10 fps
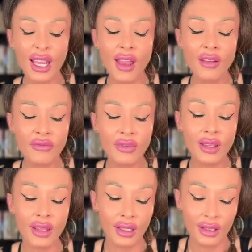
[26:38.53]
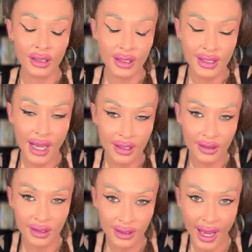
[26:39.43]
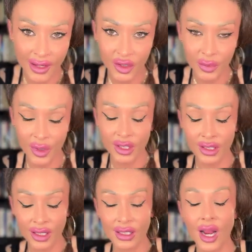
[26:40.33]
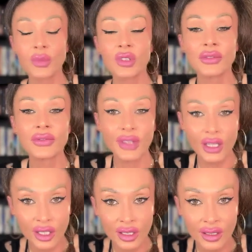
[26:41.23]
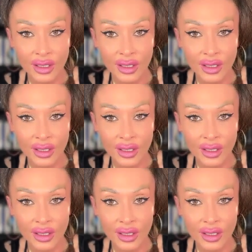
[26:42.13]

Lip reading: Everything that the Saturn in Cancer person has come to fear,